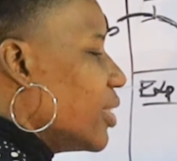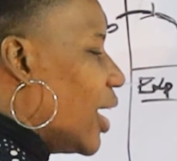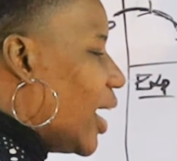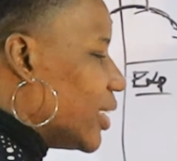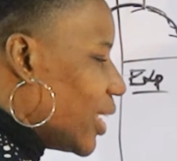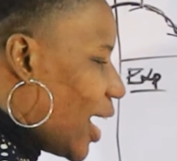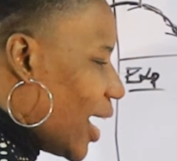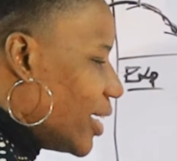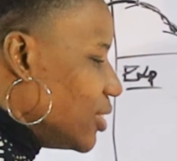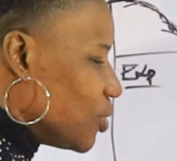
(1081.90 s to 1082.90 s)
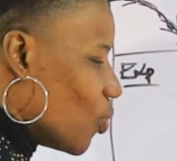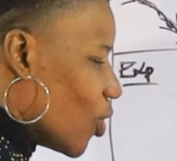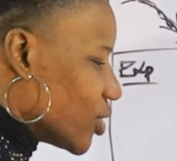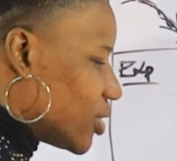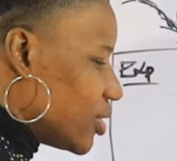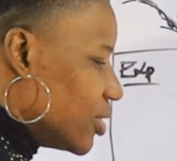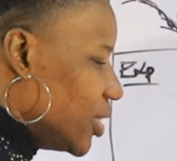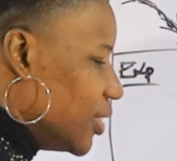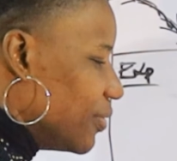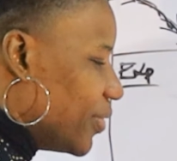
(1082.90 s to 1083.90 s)
And I is what?
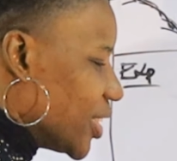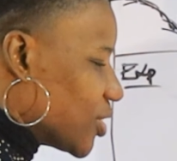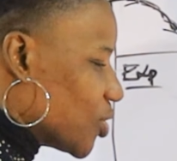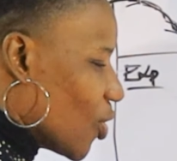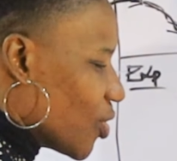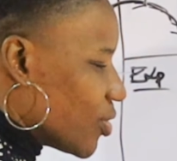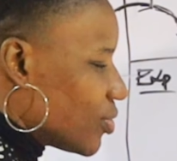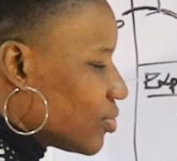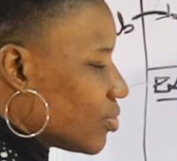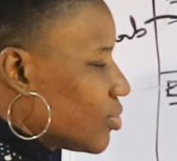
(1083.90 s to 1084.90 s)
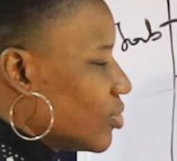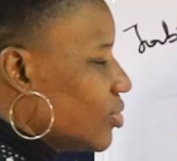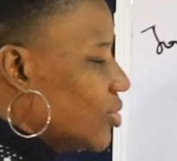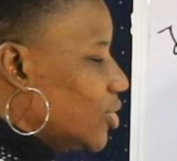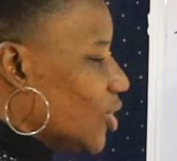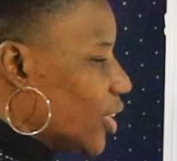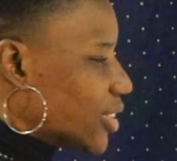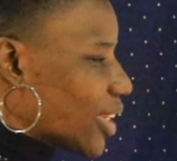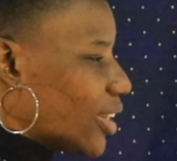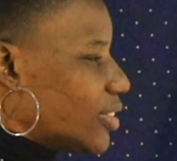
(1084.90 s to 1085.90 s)
Investor. Do you
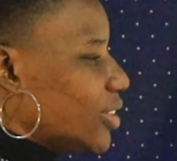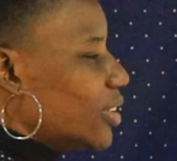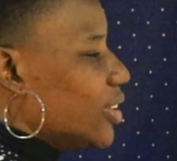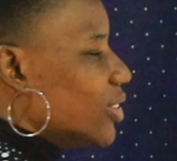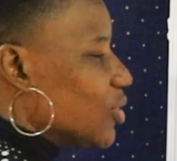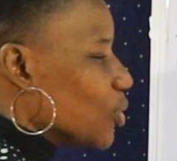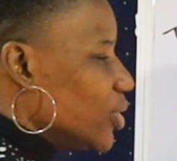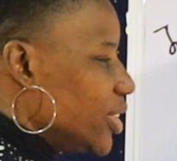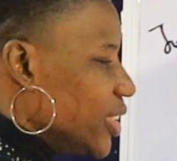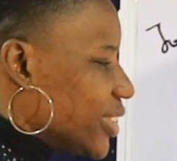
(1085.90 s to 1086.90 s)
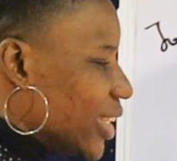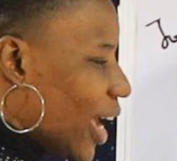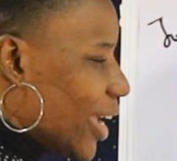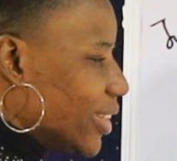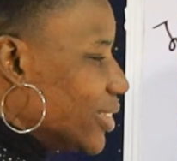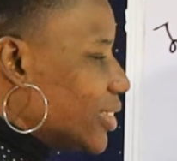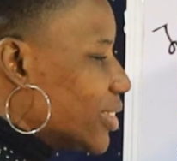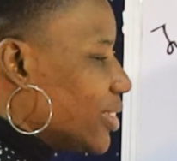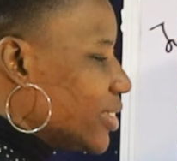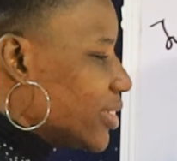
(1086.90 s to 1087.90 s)
understand? So these guys